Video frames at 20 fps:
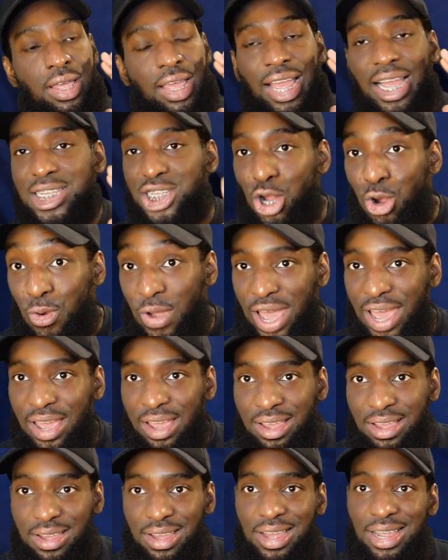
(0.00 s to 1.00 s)
It's
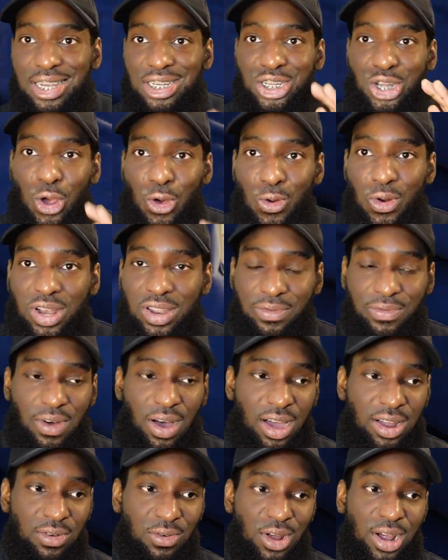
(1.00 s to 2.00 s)
okay, it's totally
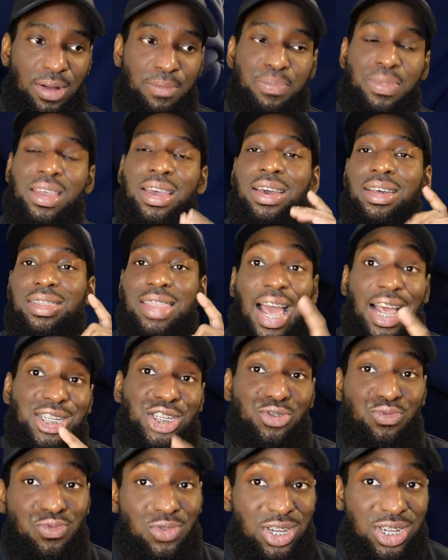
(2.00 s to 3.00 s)
fine, right?
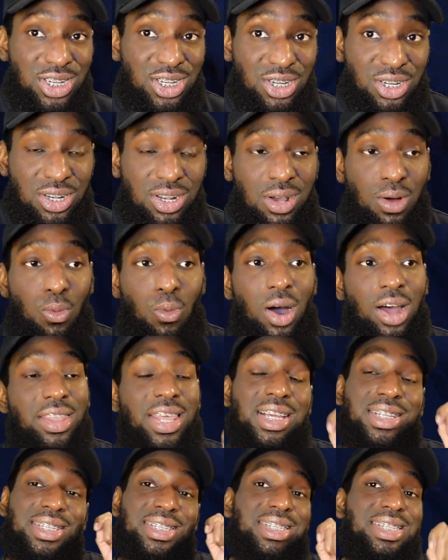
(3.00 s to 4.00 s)
That's a reason why
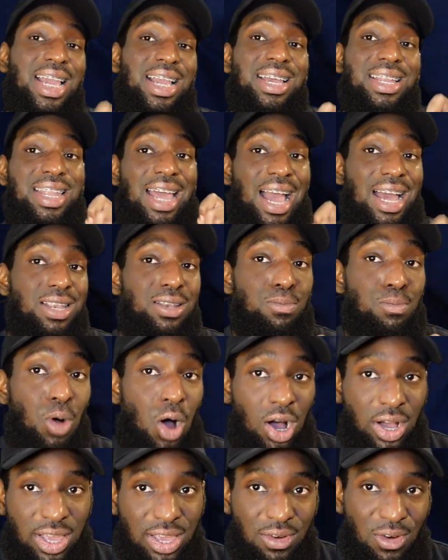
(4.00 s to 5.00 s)
there's a second-hand
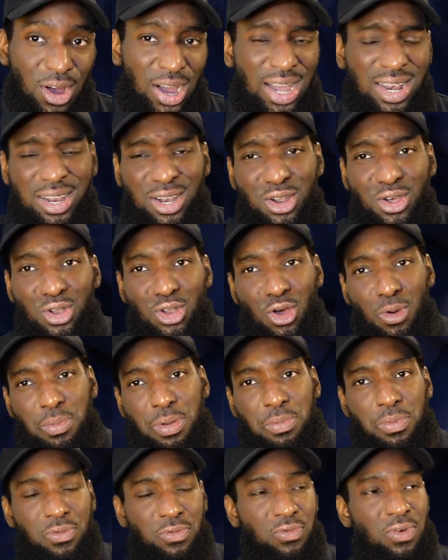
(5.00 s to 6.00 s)
market, right? And I know a lot of
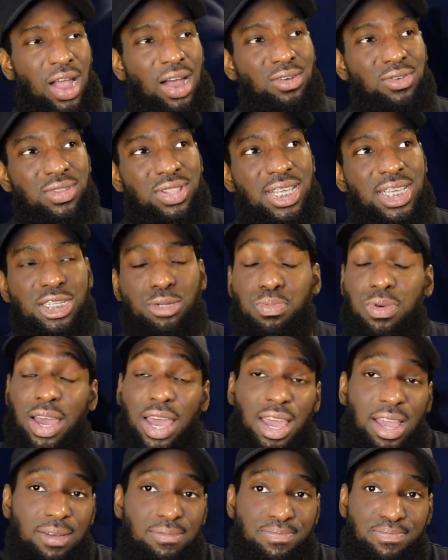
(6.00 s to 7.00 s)
people frown on this, but
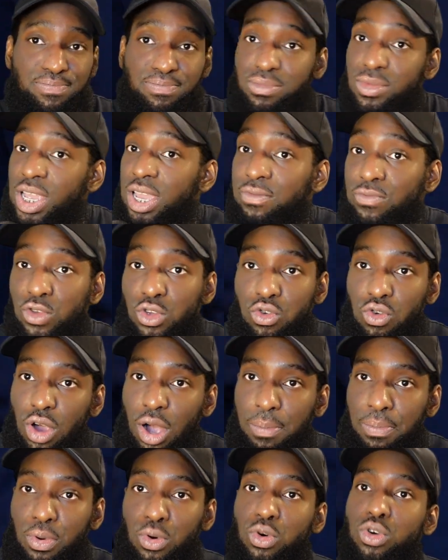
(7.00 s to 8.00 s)
hey, if you grew
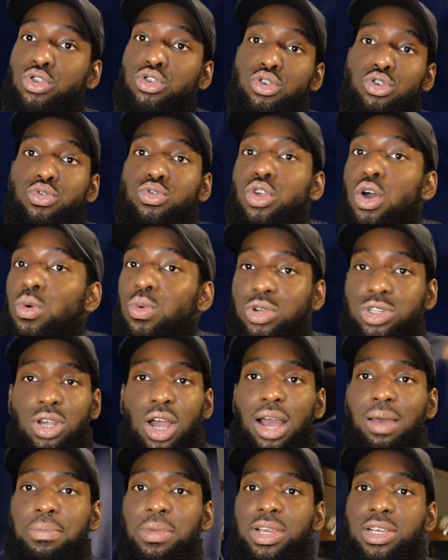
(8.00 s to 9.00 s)
up poor, you know what
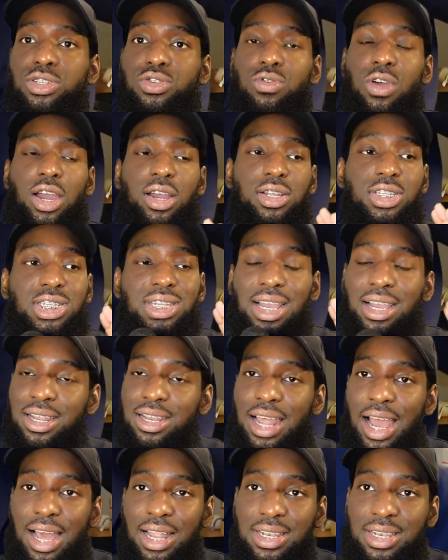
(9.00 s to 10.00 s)
time it is, right?
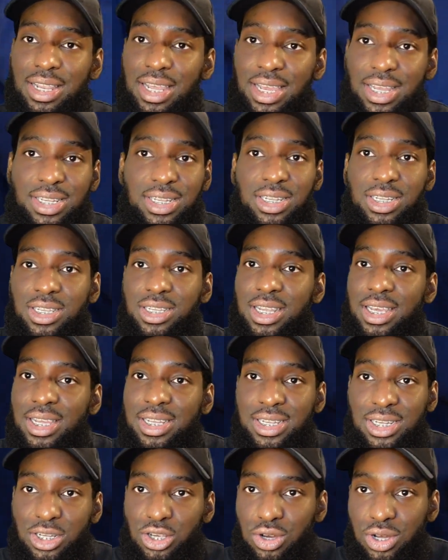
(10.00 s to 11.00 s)
Second-hand is
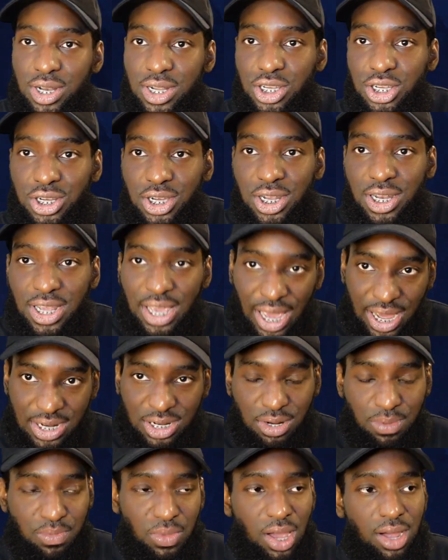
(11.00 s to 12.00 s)
as good as you're gonna get
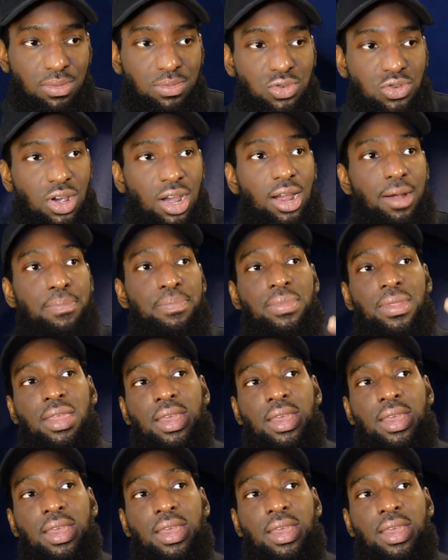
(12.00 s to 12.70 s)
sometimes, right?